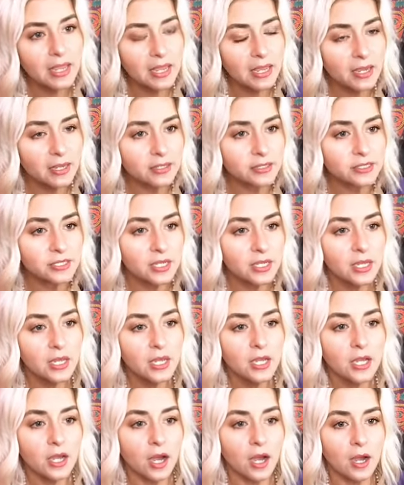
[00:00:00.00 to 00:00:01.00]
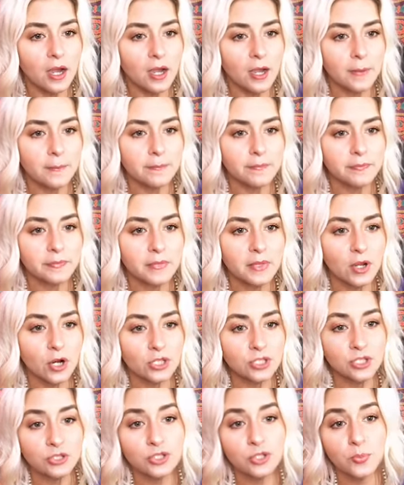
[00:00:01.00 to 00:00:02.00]
And um, it
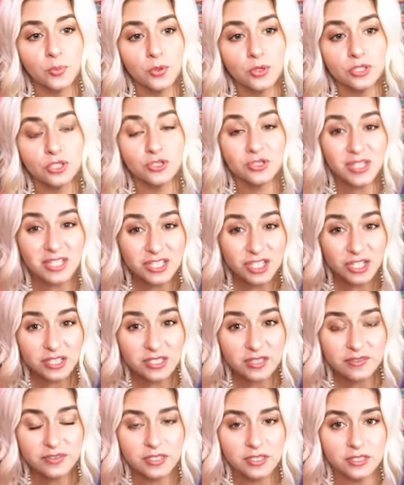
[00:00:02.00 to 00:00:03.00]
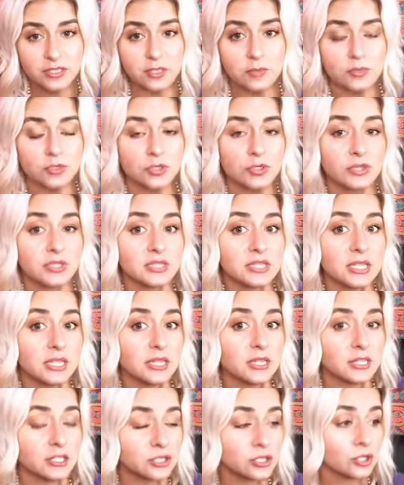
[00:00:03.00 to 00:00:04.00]
also supports your digestive system, so you can
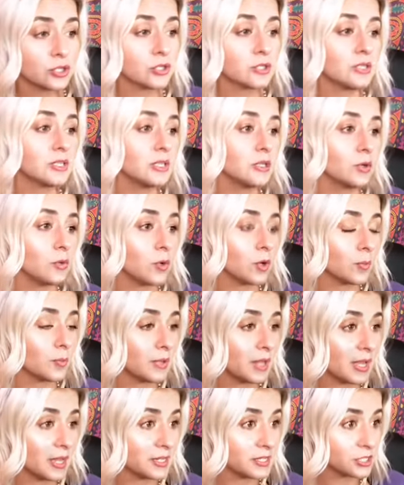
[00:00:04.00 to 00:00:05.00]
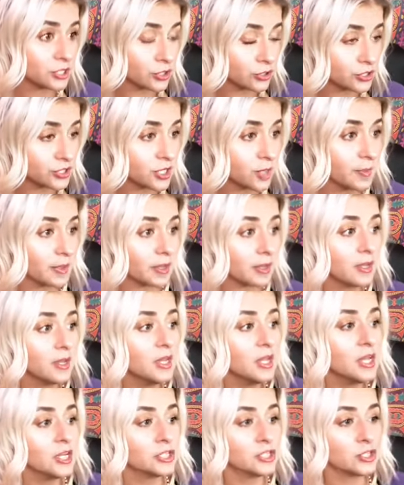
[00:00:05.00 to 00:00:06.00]
take it internally or apply it to your stomach
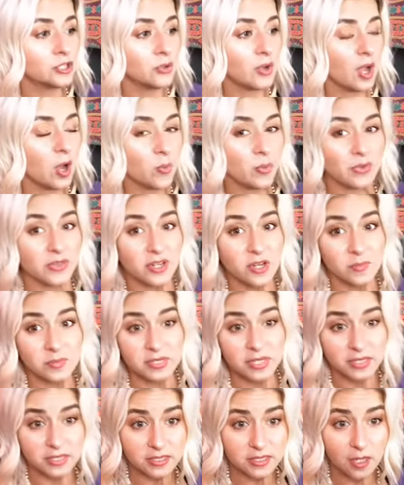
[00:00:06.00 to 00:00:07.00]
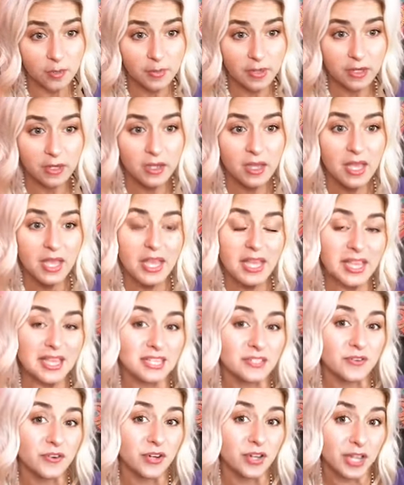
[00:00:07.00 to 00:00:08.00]
to help with an upset stomach.
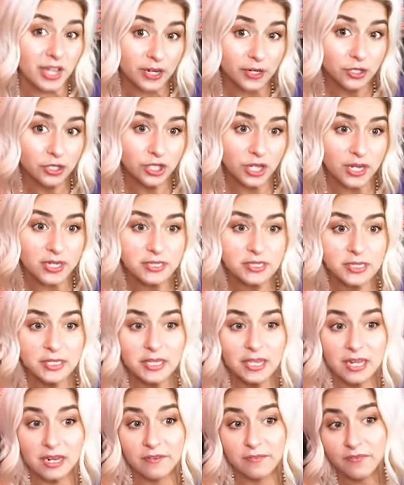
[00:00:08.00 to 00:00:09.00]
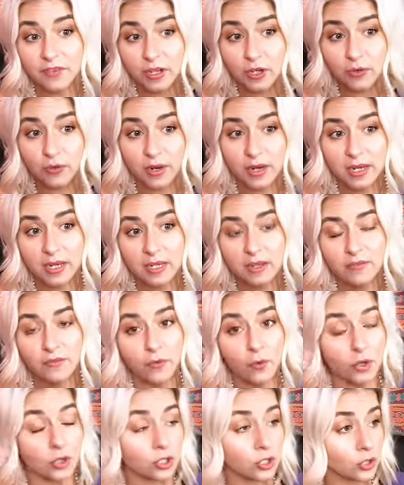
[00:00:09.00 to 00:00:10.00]
It's very energizing and invigorating
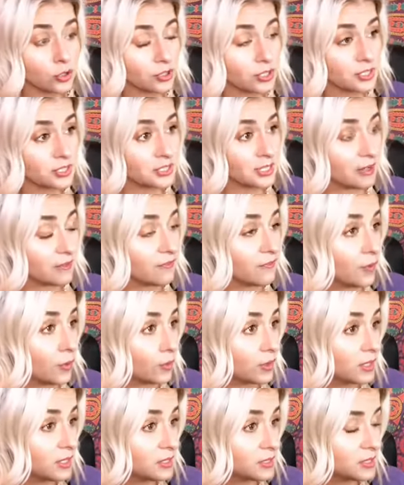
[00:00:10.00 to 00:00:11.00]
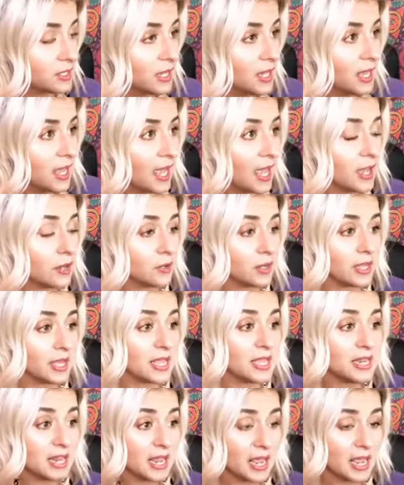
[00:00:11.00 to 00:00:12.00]
for alertness and focus. And
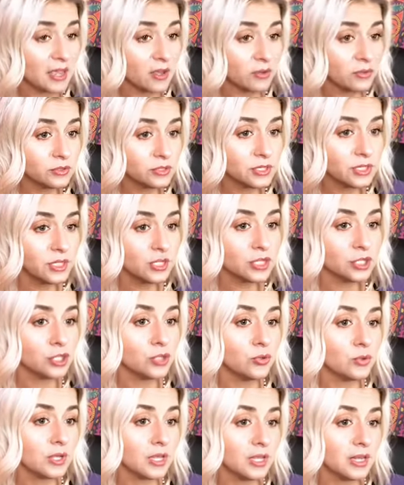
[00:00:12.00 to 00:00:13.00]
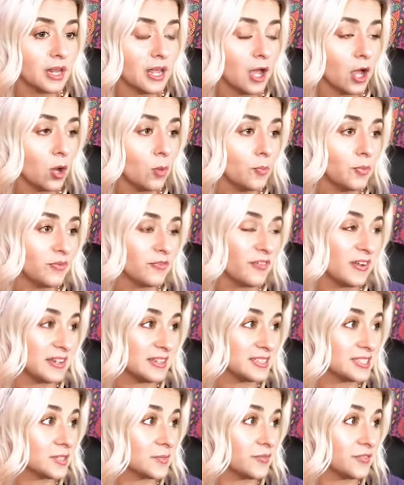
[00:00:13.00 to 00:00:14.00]
inhaled, you can help
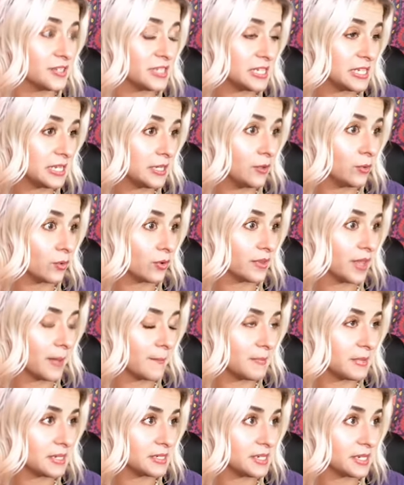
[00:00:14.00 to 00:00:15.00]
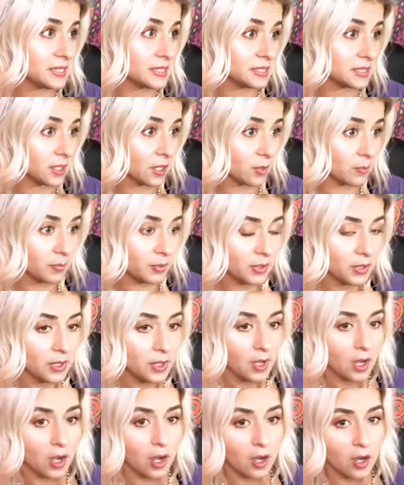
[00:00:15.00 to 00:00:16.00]
fight some fatigue or that midday slump.
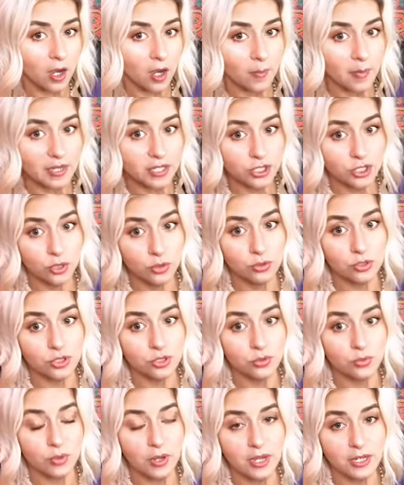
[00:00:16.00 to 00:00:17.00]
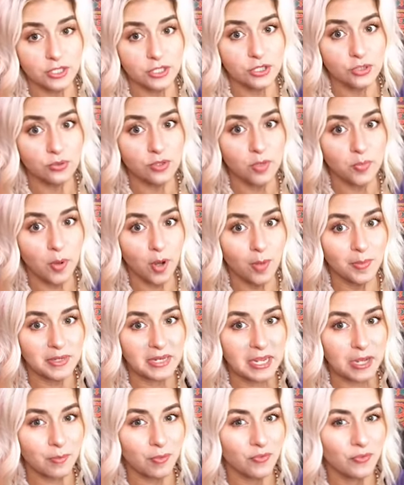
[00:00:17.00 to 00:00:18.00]
Um, I showed you how to do the palm
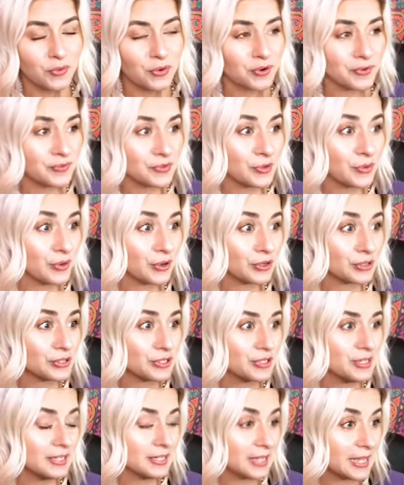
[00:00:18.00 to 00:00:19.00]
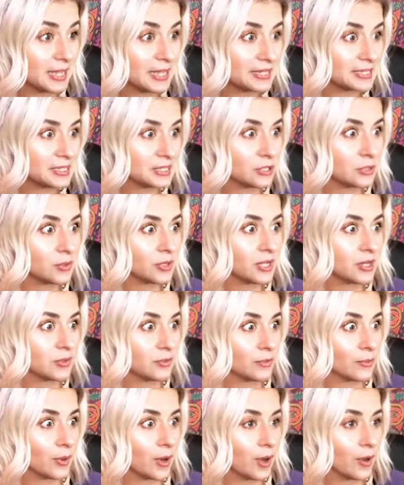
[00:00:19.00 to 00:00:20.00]
inhale before. If you are late, you
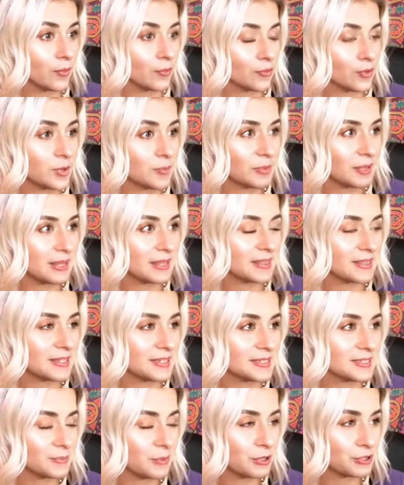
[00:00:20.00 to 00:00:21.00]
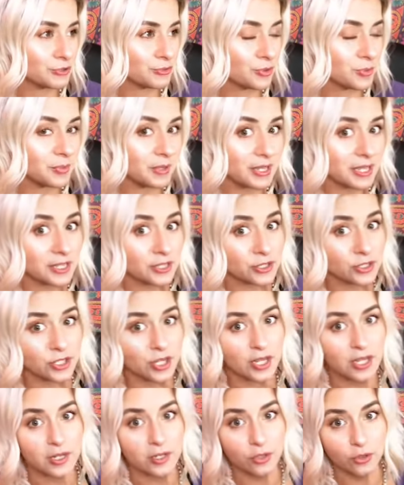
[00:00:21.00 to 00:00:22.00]
can uh, replay this, watch the replay, and,
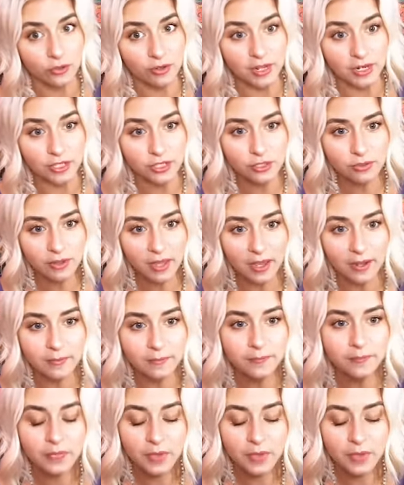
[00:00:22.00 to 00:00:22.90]
and learn how to do that.